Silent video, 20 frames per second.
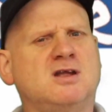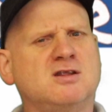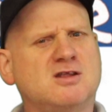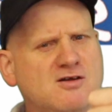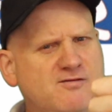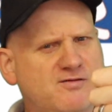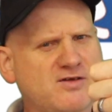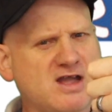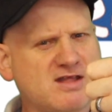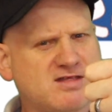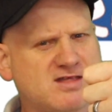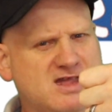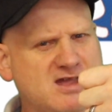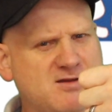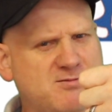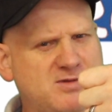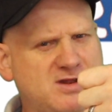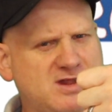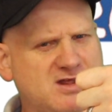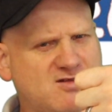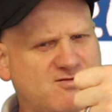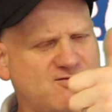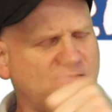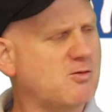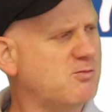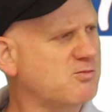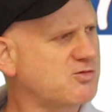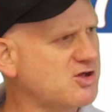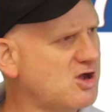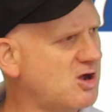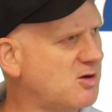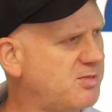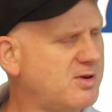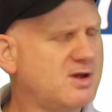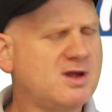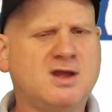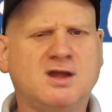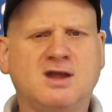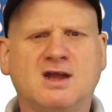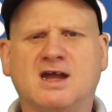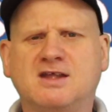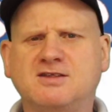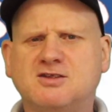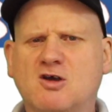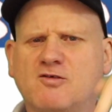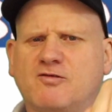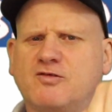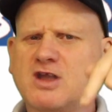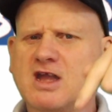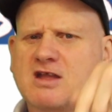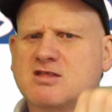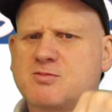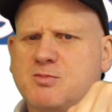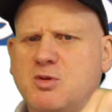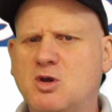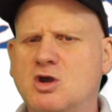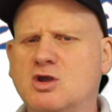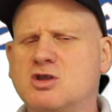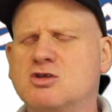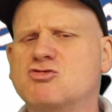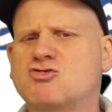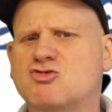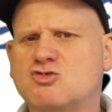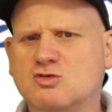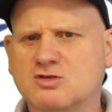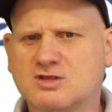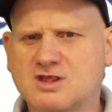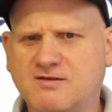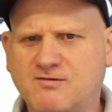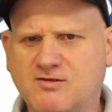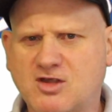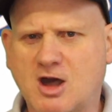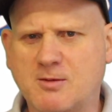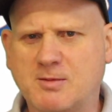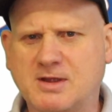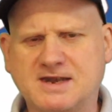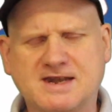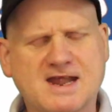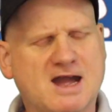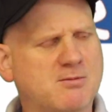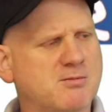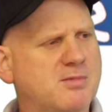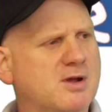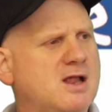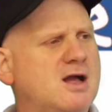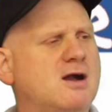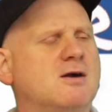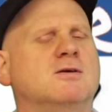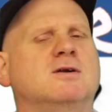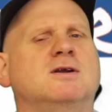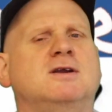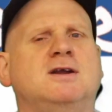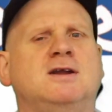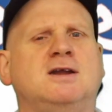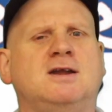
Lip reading: Don't forget to give me this thumbs up, and don't forget to put a constructive comment down below.